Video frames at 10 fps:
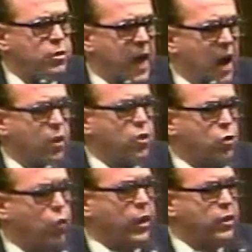turn out
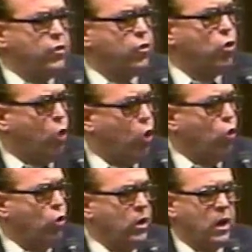according to your
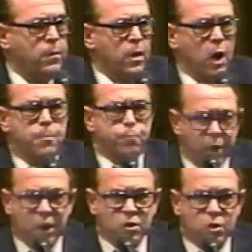own
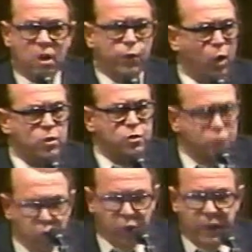appraisal of
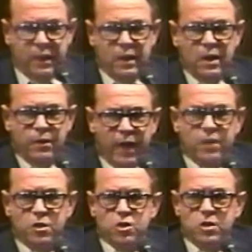what's good,
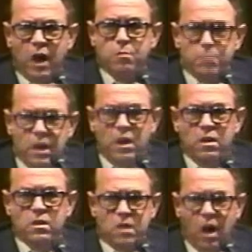that does not
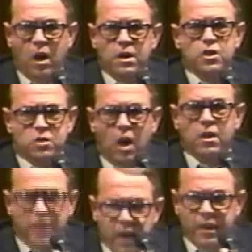mean God is
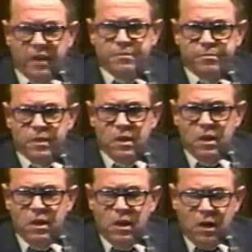not in it.
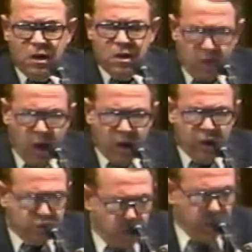
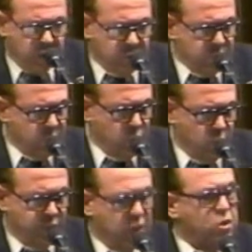God is in it
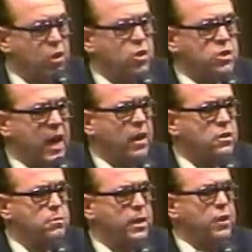whether it turns
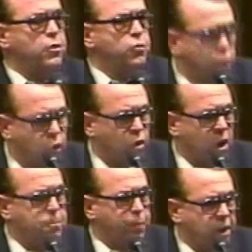out to meet
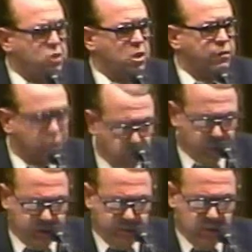your appraisal of
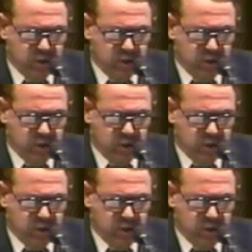good